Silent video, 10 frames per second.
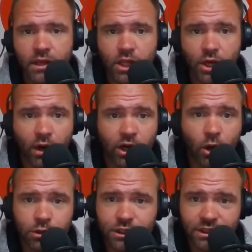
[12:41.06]
You know, our
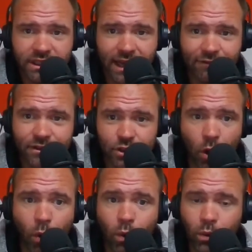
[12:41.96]
coaching staff is
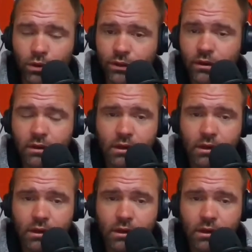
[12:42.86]
old.